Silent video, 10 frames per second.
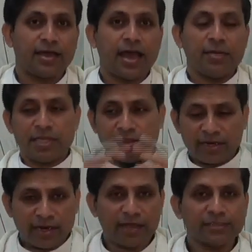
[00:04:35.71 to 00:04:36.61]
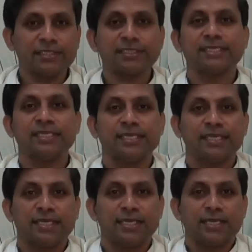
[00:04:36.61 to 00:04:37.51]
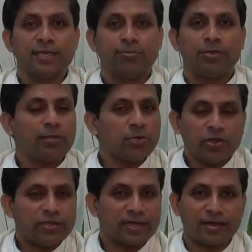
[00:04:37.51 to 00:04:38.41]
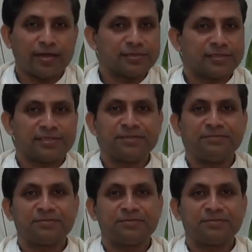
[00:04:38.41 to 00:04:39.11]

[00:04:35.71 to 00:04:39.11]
I'm in the class, but I'm not in the class.